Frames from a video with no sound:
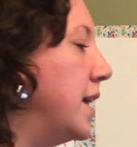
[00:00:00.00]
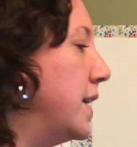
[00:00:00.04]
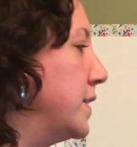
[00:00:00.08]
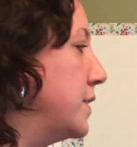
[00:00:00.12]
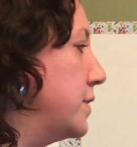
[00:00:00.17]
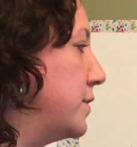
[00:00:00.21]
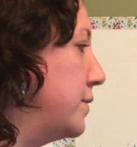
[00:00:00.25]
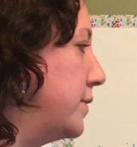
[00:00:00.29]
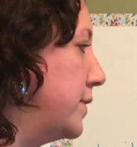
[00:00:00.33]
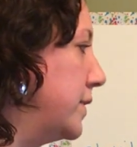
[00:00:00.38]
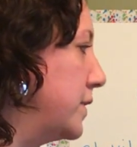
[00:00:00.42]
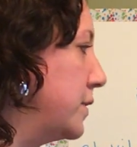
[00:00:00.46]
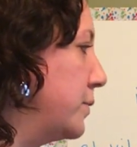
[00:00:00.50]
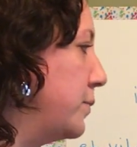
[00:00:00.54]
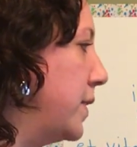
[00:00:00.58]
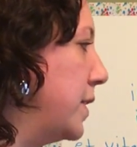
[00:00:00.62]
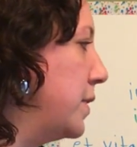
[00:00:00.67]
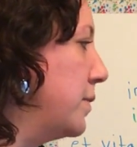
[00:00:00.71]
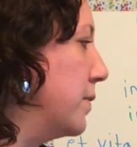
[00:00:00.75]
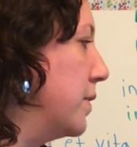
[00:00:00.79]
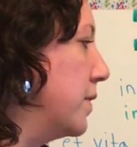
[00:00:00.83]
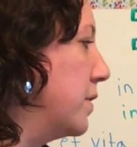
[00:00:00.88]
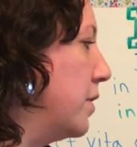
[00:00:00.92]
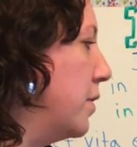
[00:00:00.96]
So this week
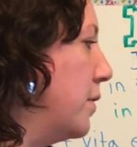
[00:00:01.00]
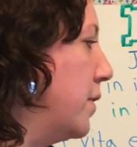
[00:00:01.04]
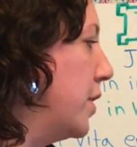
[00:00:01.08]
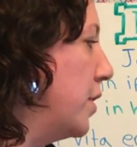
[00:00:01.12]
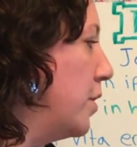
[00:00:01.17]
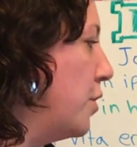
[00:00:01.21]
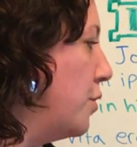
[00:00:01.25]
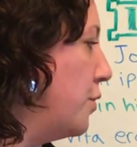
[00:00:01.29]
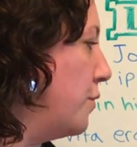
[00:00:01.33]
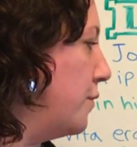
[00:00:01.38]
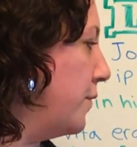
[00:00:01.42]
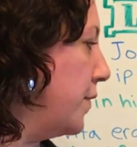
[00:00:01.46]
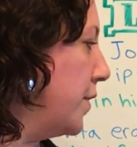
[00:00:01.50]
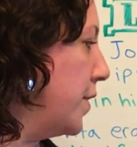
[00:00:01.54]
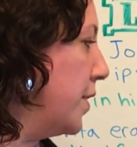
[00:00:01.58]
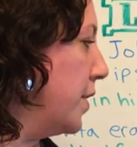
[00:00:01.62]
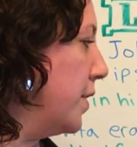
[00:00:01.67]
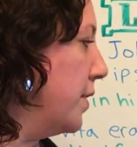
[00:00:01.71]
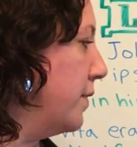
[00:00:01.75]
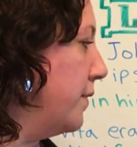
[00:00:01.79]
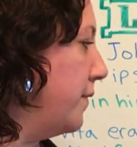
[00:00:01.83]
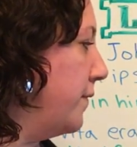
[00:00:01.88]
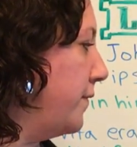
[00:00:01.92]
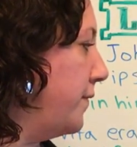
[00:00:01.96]
we're going
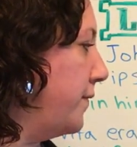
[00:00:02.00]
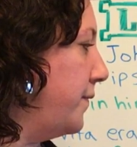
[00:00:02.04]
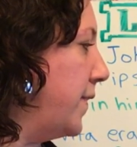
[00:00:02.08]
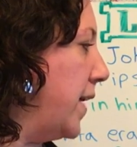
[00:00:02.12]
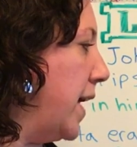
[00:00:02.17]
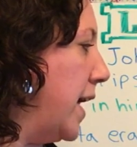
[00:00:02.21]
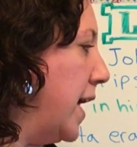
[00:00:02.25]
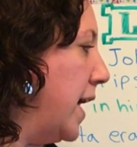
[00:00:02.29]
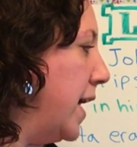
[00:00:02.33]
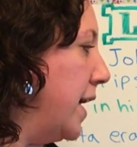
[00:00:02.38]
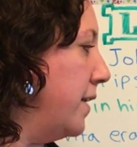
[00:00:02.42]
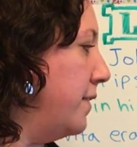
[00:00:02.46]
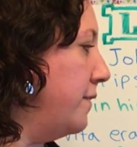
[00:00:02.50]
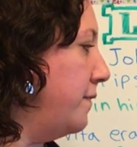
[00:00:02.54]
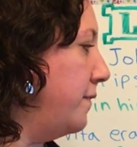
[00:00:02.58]
over 5,